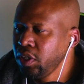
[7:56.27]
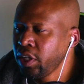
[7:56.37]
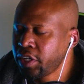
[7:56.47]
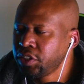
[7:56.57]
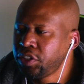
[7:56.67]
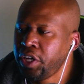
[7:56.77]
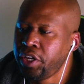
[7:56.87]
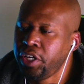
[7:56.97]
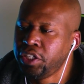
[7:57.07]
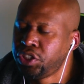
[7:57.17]
like I
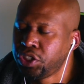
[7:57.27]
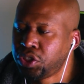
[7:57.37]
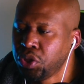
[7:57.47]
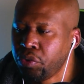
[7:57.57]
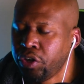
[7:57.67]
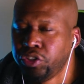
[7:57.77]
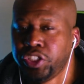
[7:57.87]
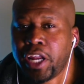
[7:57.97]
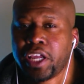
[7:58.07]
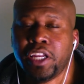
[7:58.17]
said, it's just so
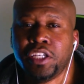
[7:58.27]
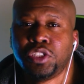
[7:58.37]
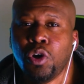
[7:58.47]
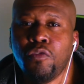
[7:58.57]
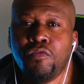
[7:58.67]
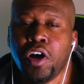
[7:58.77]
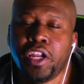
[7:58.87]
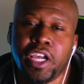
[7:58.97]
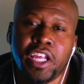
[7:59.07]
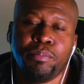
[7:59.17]
energetic and it's so
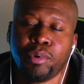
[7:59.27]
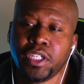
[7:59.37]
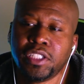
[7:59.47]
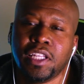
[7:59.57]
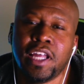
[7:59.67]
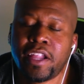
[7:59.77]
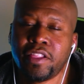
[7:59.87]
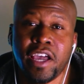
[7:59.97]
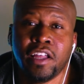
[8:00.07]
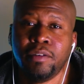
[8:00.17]
fun, and it brings a lot of
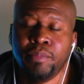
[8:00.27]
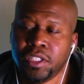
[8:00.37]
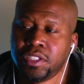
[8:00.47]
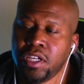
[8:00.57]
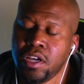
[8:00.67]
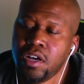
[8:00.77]
the elements